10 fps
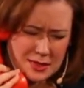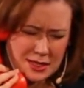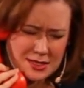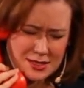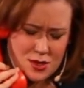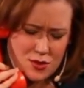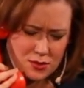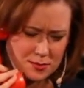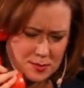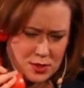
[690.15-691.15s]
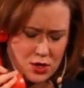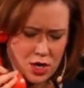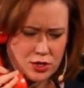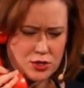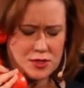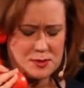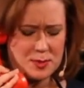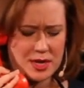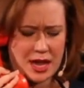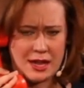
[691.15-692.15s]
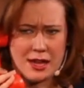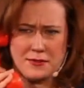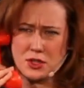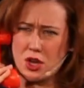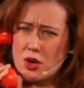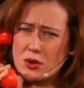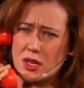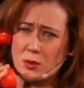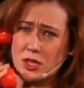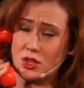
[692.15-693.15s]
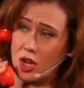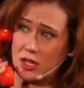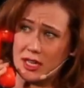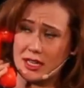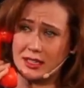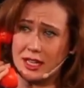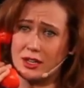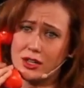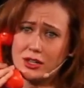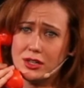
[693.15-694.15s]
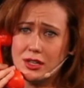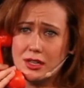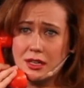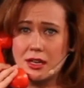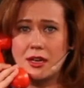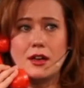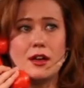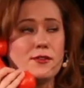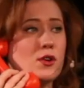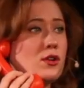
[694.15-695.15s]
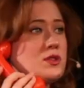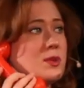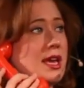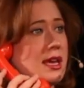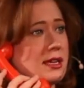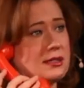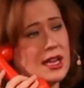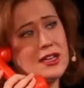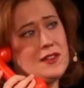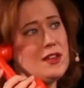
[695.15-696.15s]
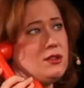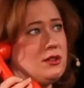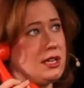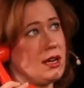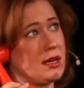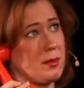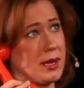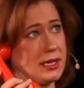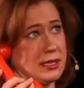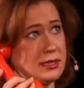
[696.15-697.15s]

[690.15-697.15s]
so sorry to do this, but I have to go. Can we talk again later? Of course we can. Anything you need, honey bunny.